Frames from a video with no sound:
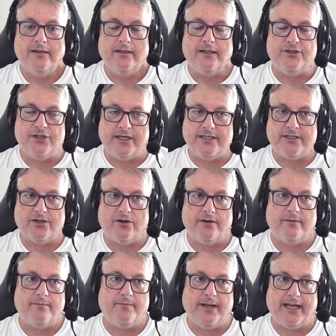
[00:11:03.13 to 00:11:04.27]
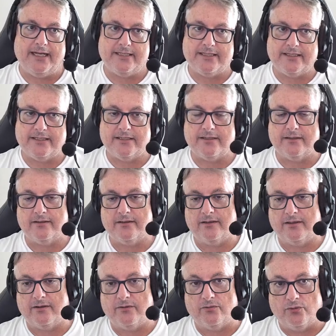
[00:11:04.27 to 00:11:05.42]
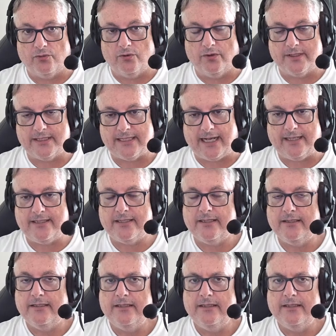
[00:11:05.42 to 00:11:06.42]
a JSON based rule set.